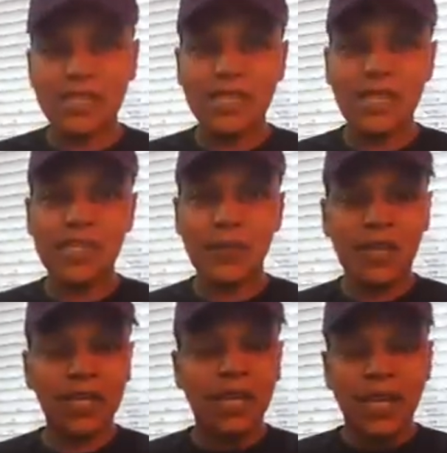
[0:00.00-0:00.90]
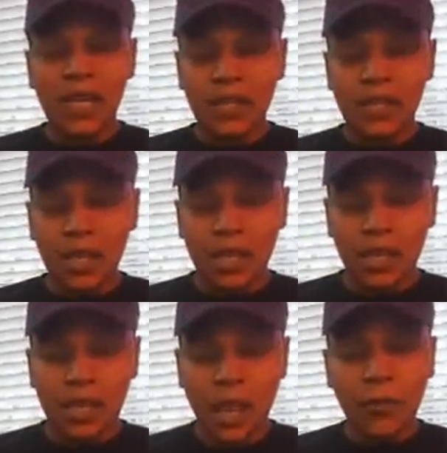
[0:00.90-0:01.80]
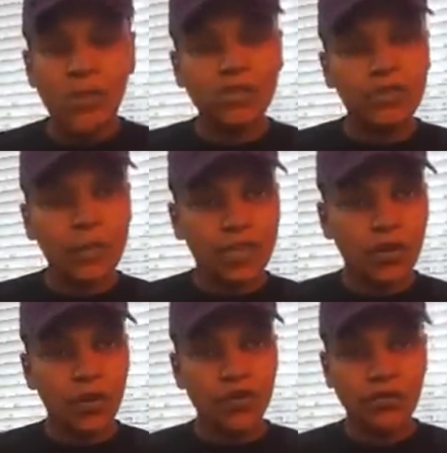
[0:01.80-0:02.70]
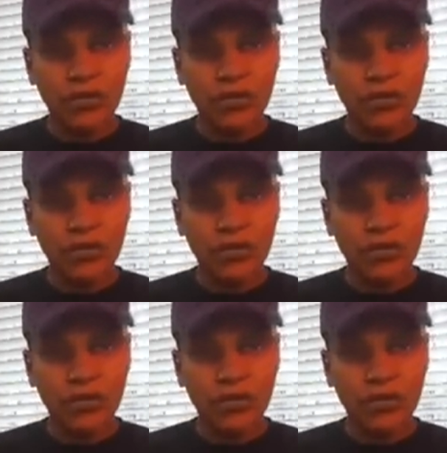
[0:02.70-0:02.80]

and things, but I want you to make your own